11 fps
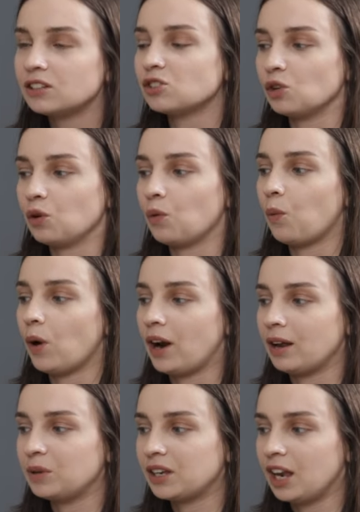So when
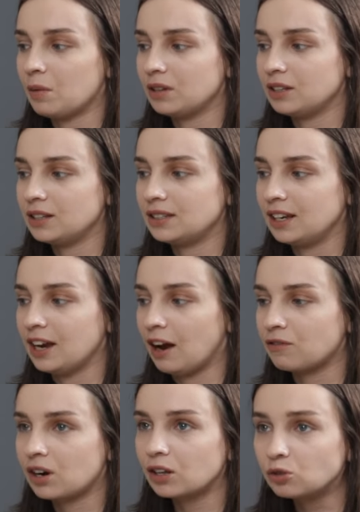I became a DCA, I
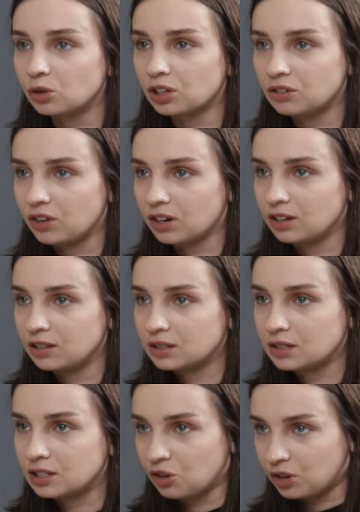really took it very
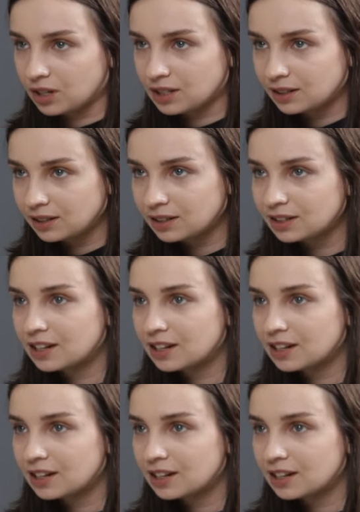seriously,